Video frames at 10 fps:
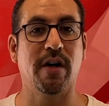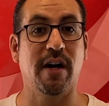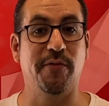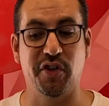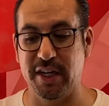
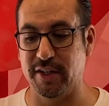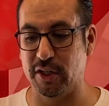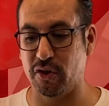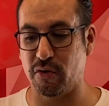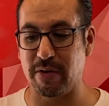of Jesus
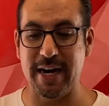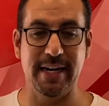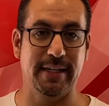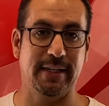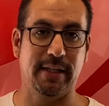
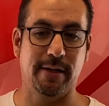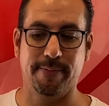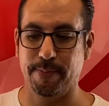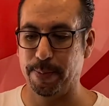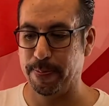Christ.
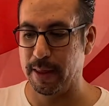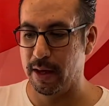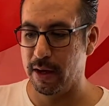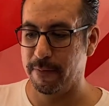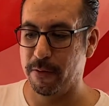
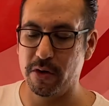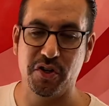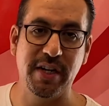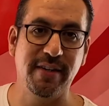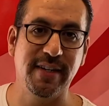For
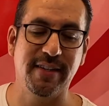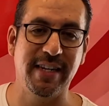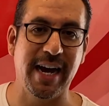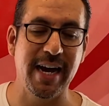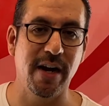Jesus
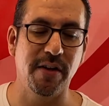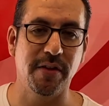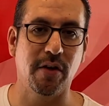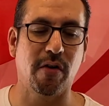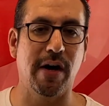died on the
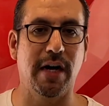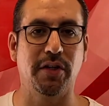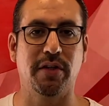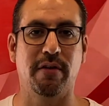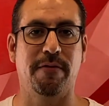cross
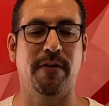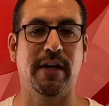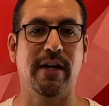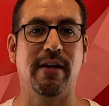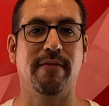to
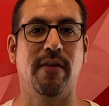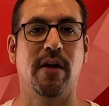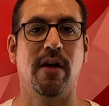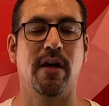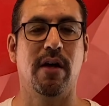forgive
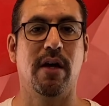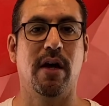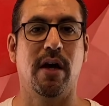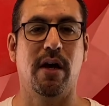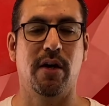
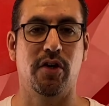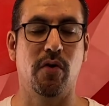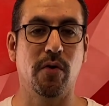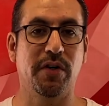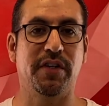
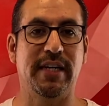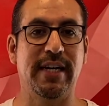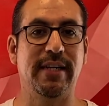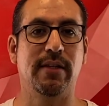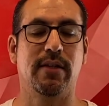your
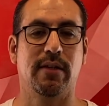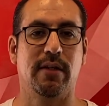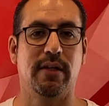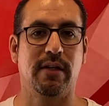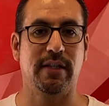sins,
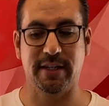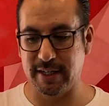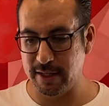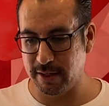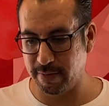the
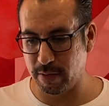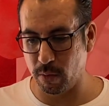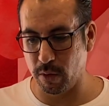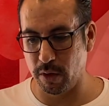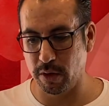sins of the
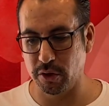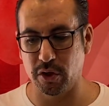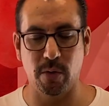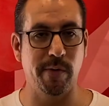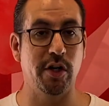world.
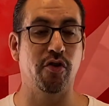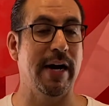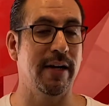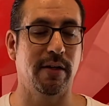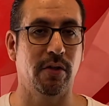To
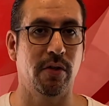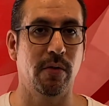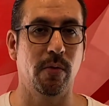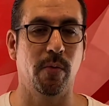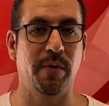reject
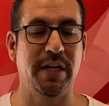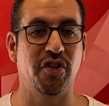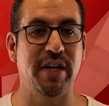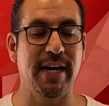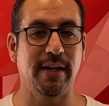
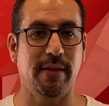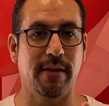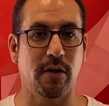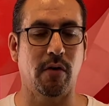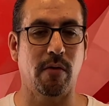the
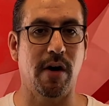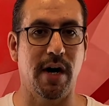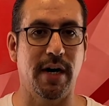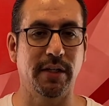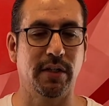
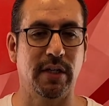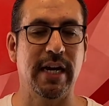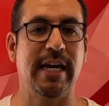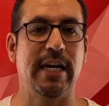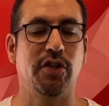cross
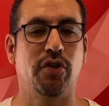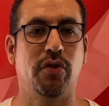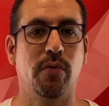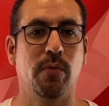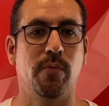is
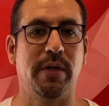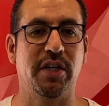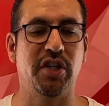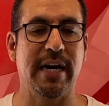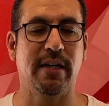to
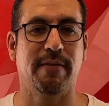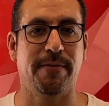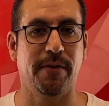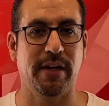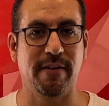reject
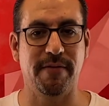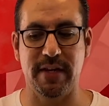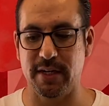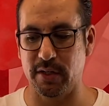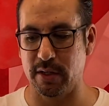
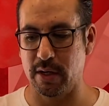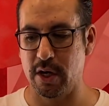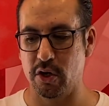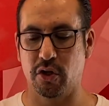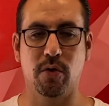forgiveness.
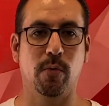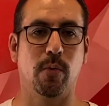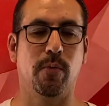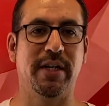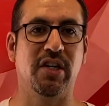To
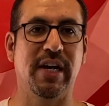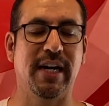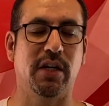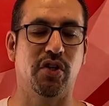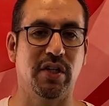
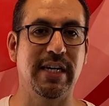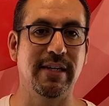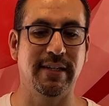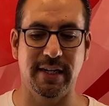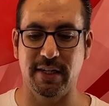reject
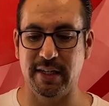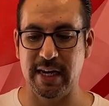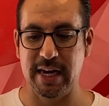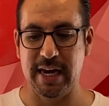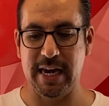Jesus
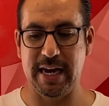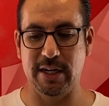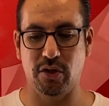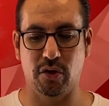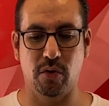
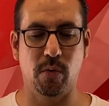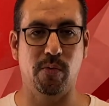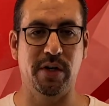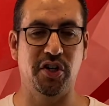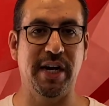is to
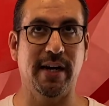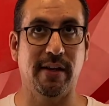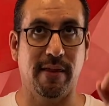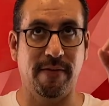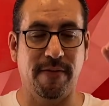reject
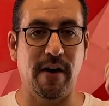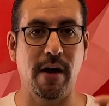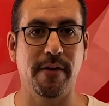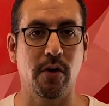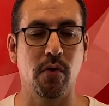the
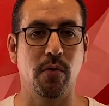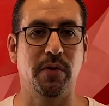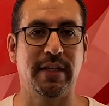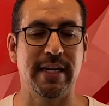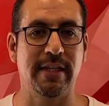Father who
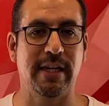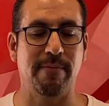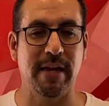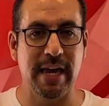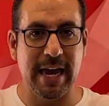sent him
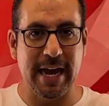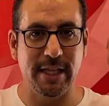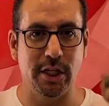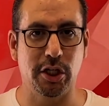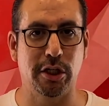and
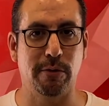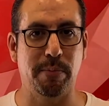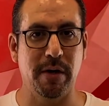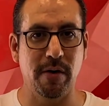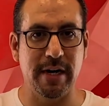the
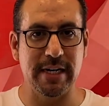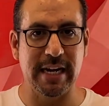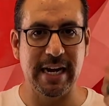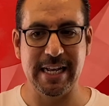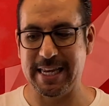Spirit
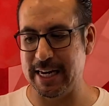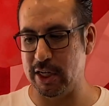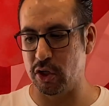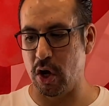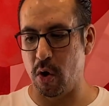that
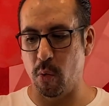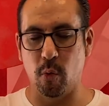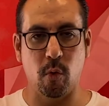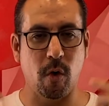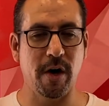is
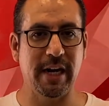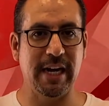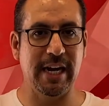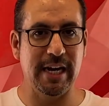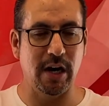
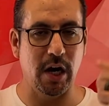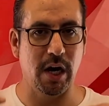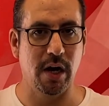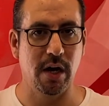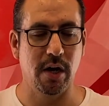working
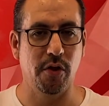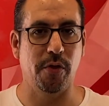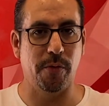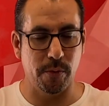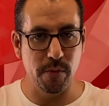
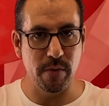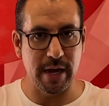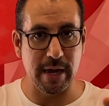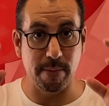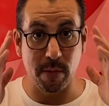through
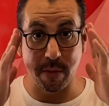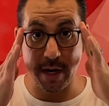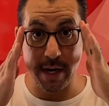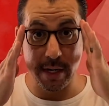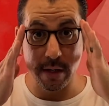him,
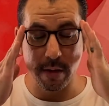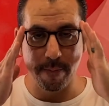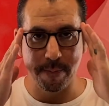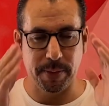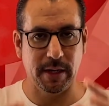right?
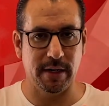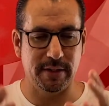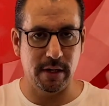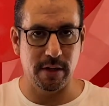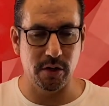Because
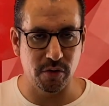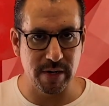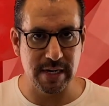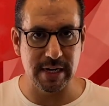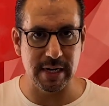they're the
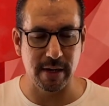Trinity.